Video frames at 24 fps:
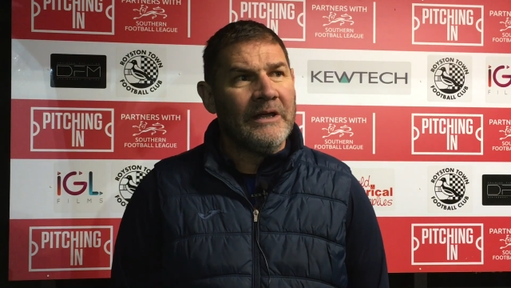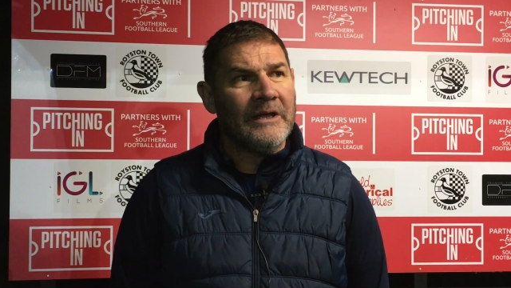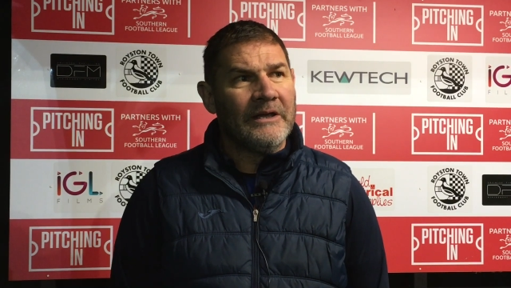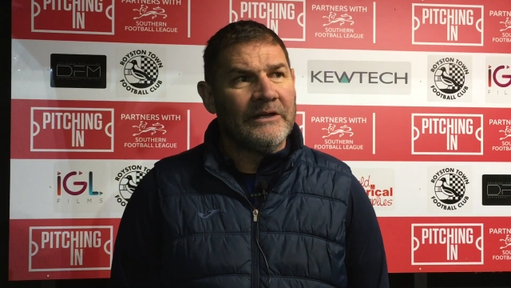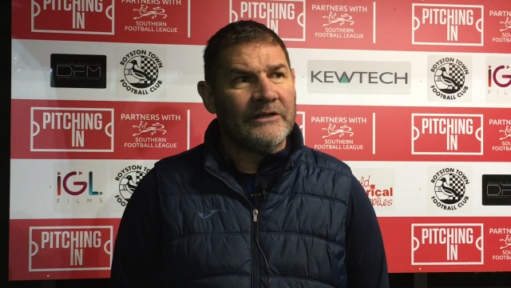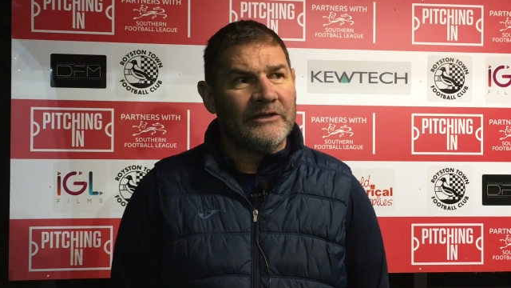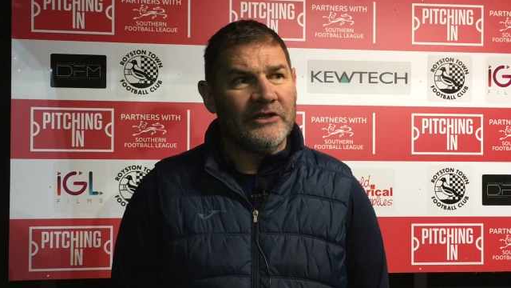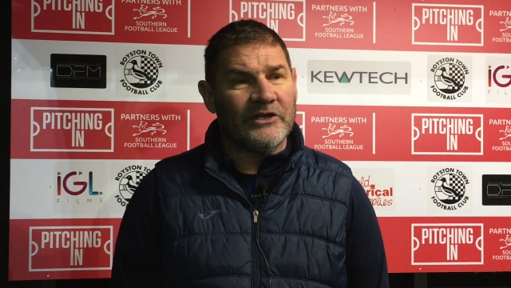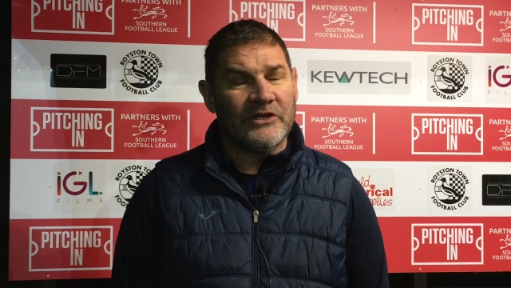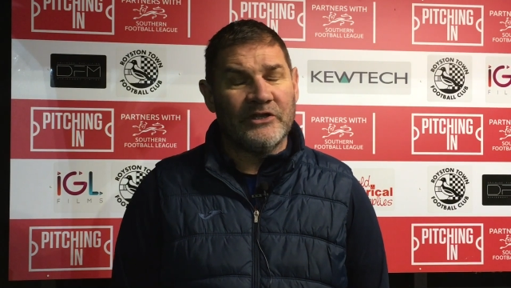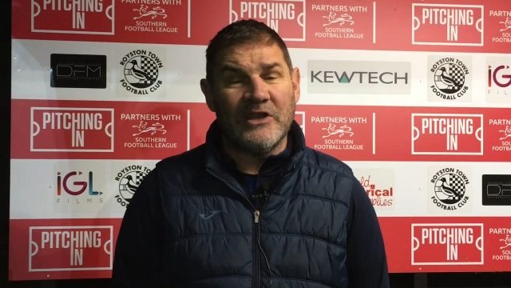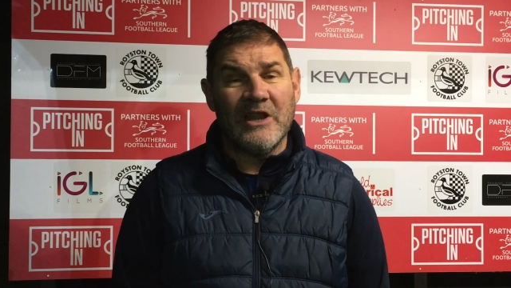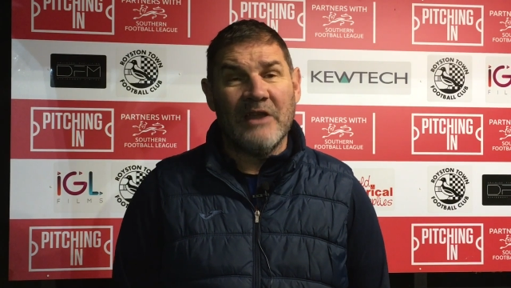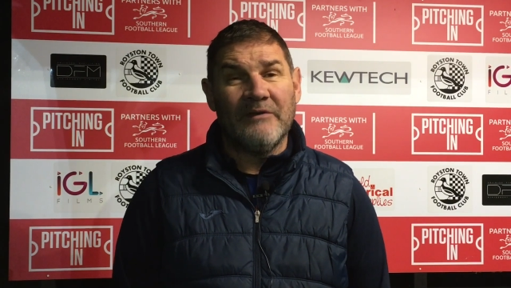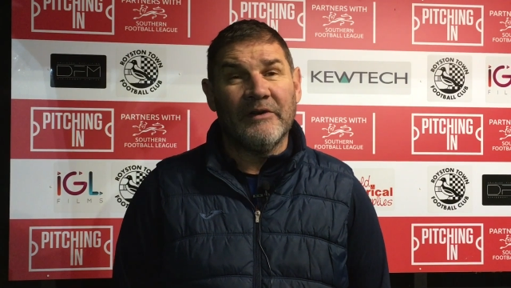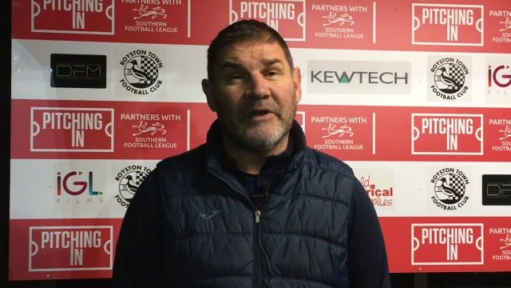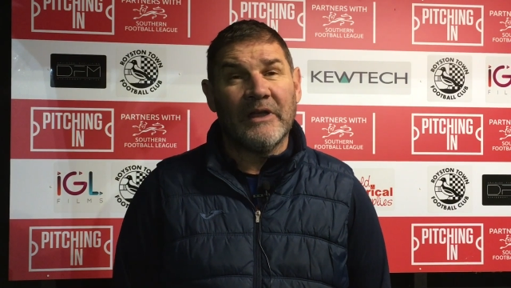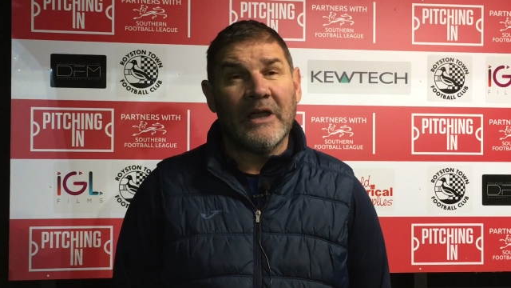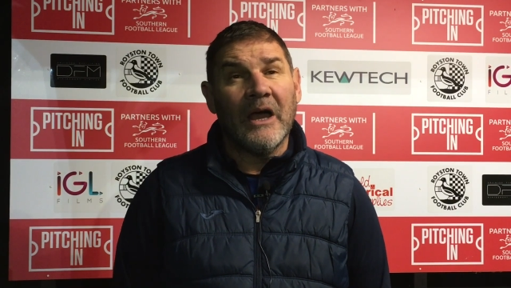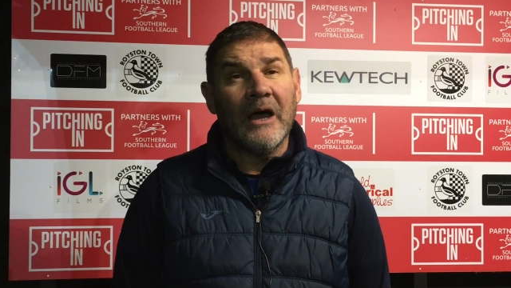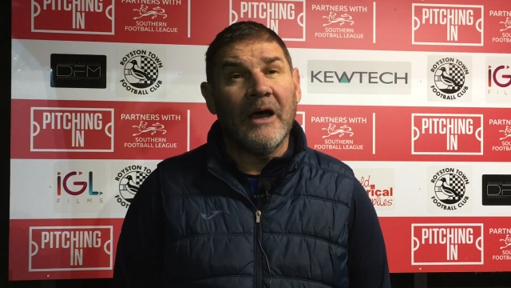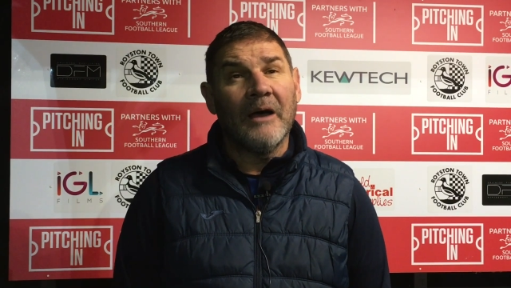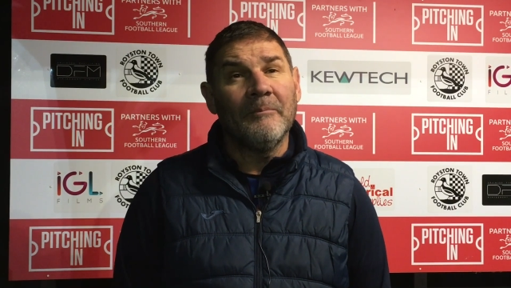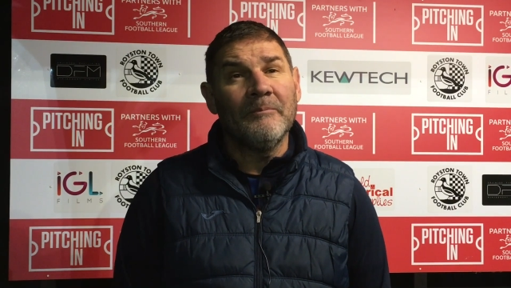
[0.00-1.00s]
just never
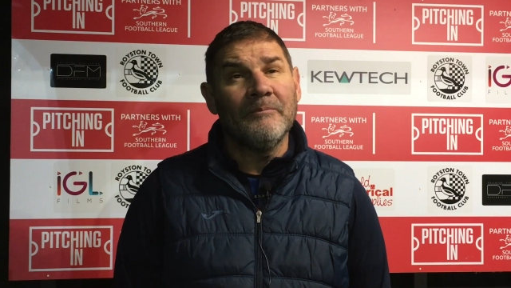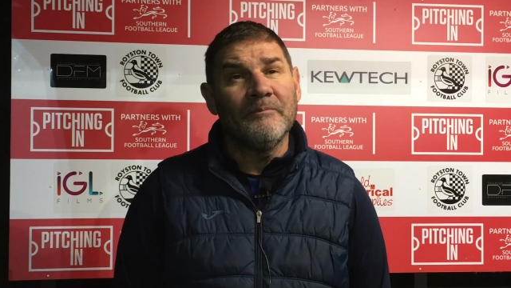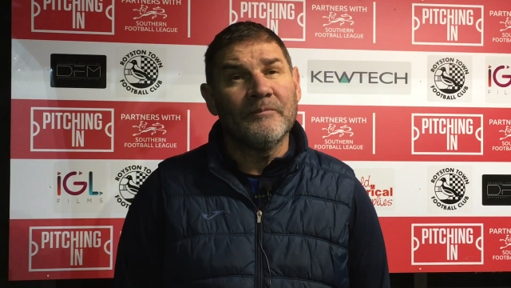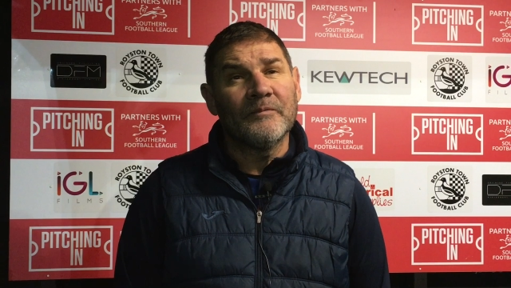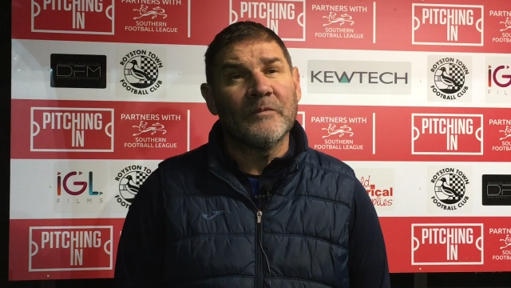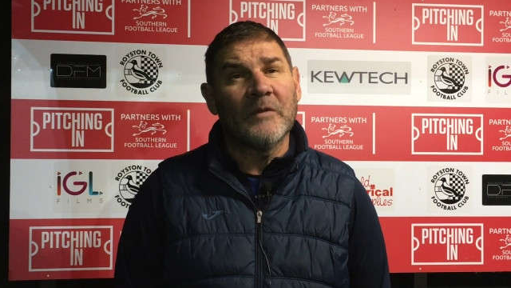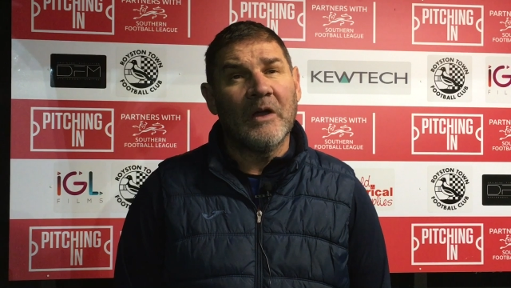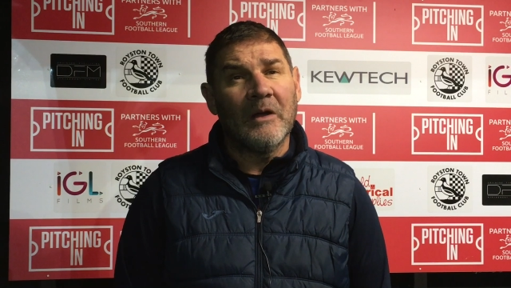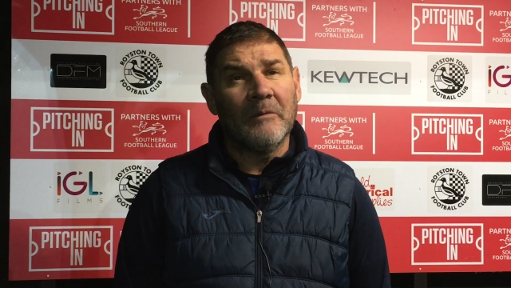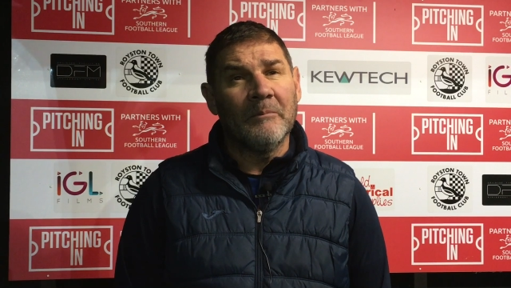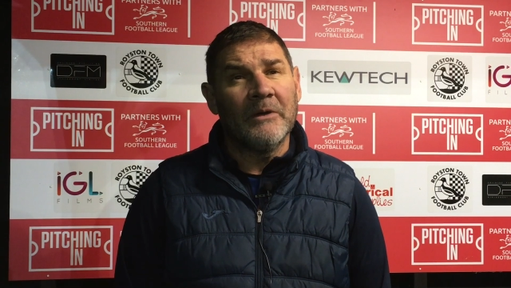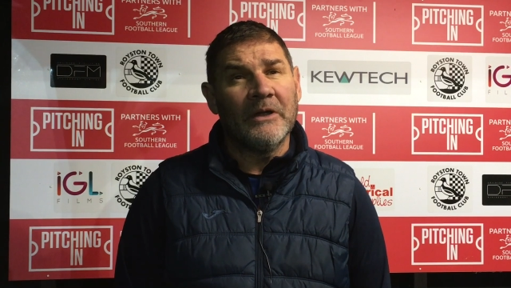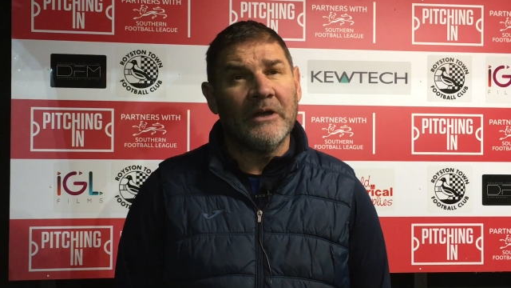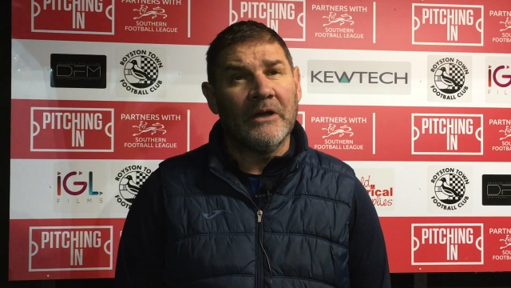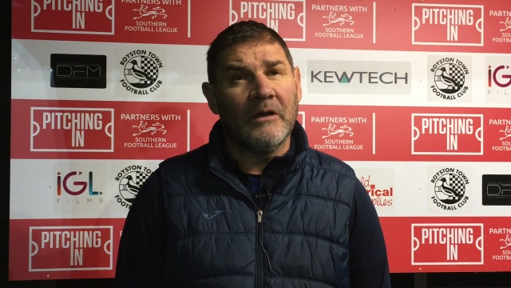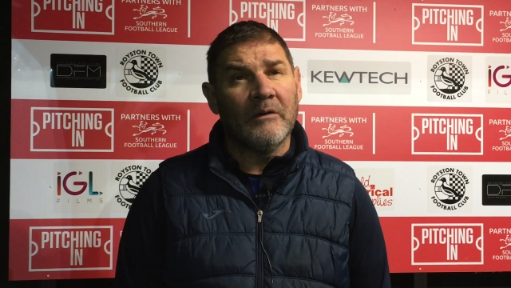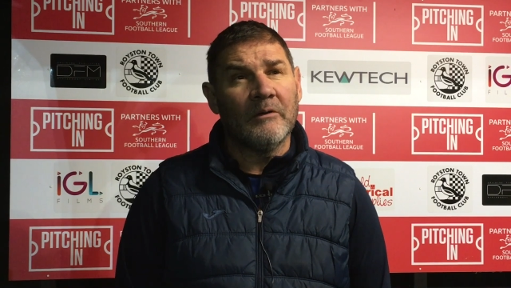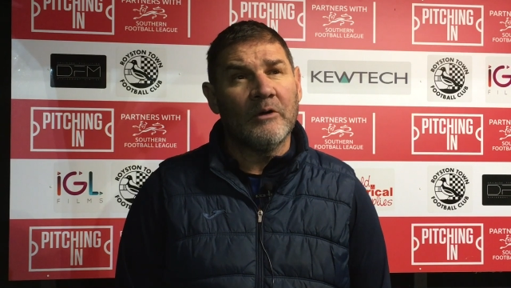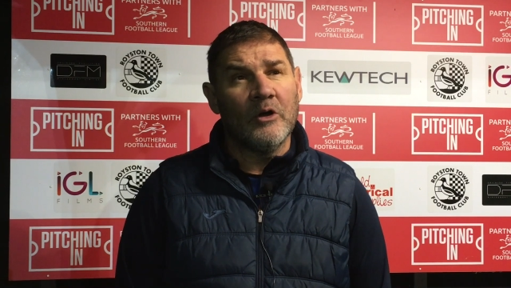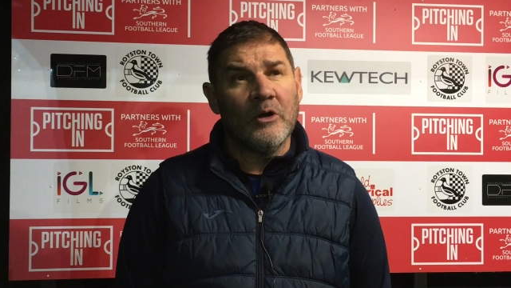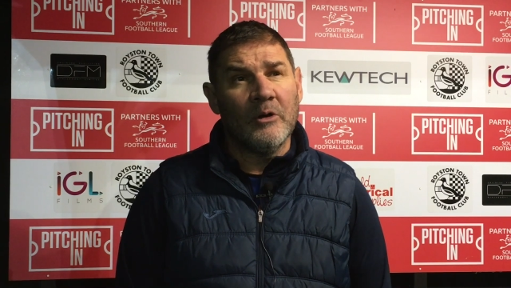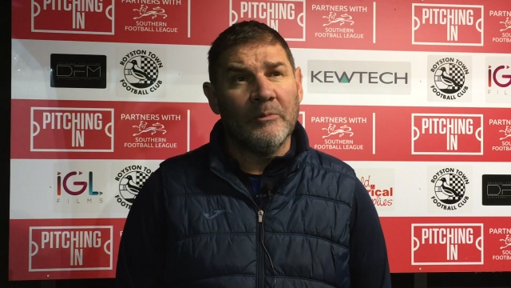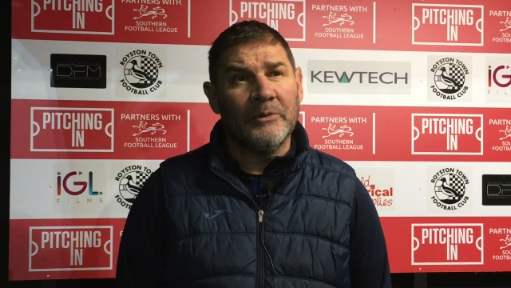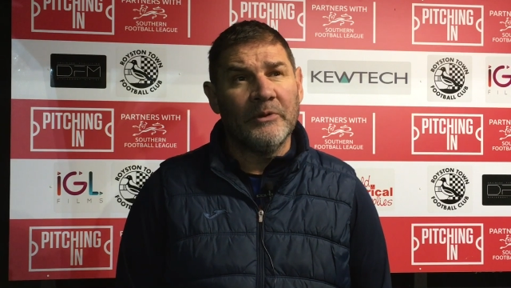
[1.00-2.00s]
come. I mean, I've
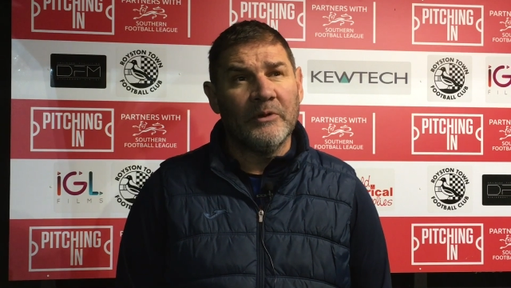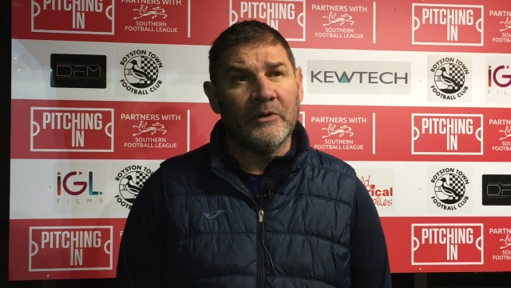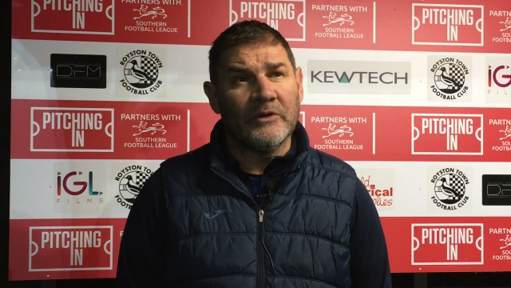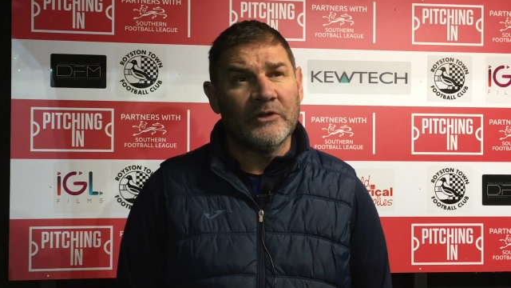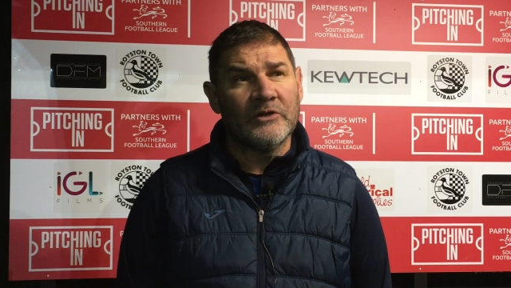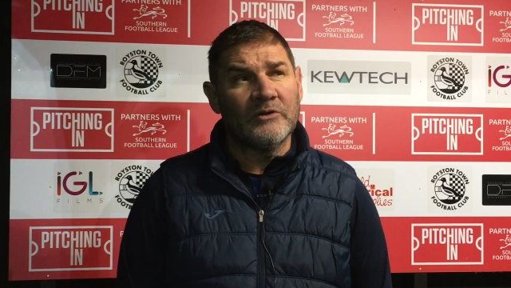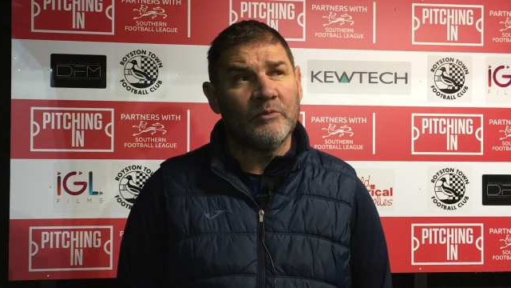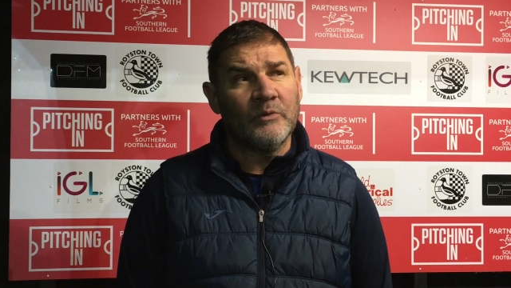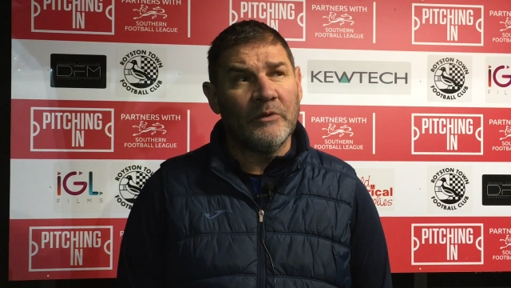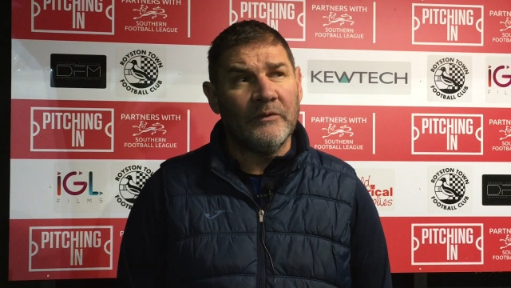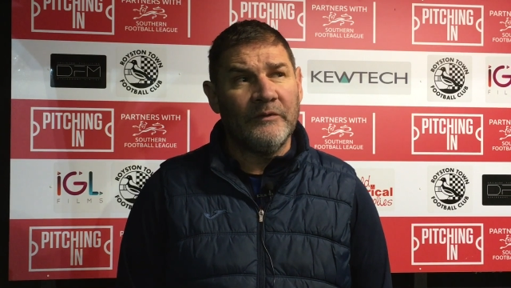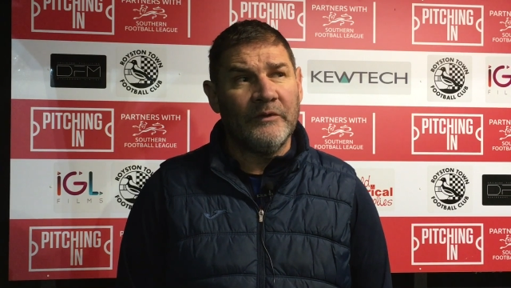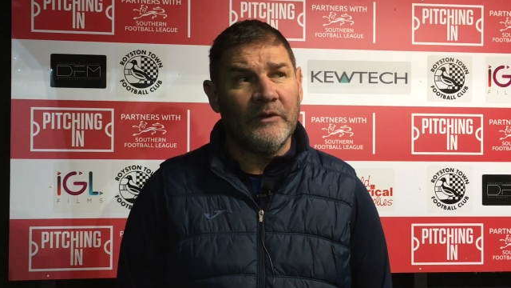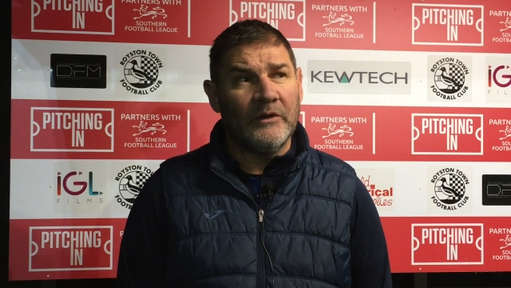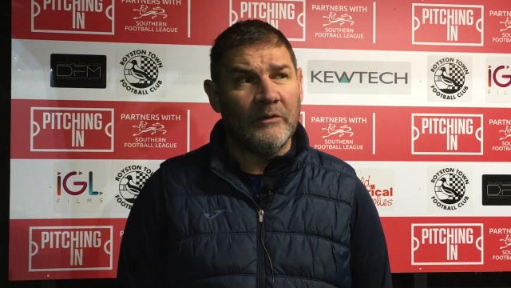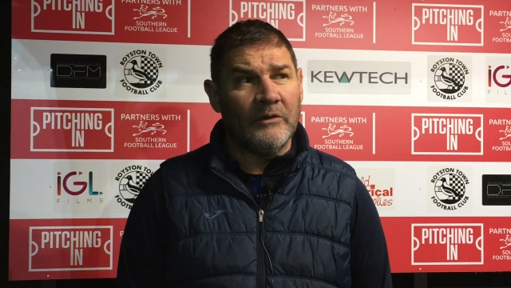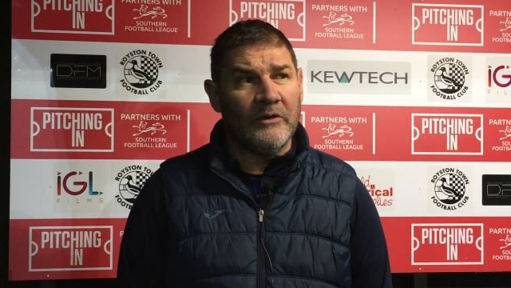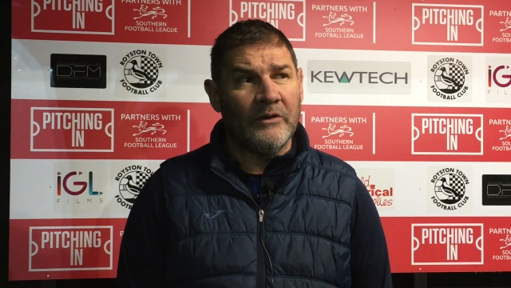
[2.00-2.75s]
got to be honest with you,